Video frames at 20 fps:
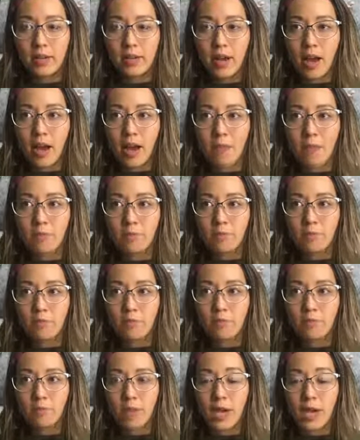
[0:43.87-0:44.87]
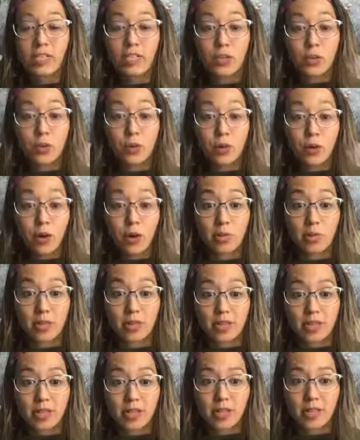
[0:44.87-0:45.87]
um, it's an autoimmune
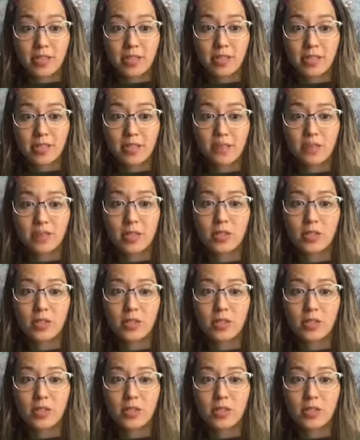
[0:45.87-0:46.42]
disease.